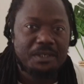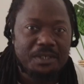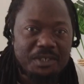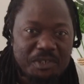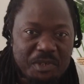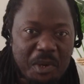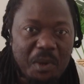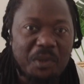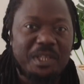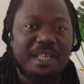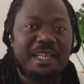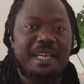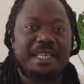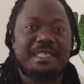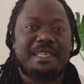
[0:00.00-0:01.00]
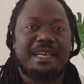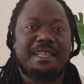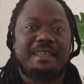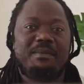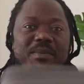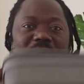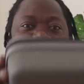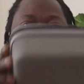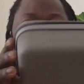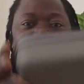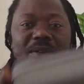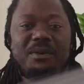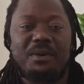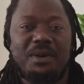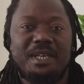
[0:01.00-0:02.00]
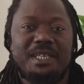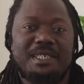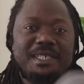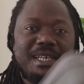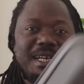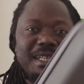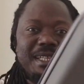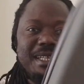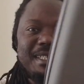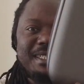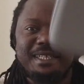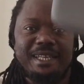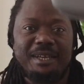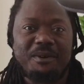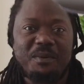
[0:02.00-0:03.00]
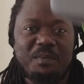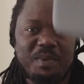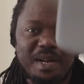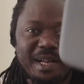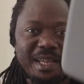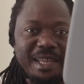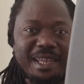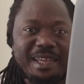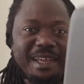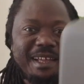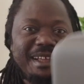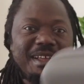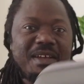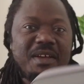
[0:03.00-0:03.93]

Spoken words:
So the next other beauty I got is this little bag here,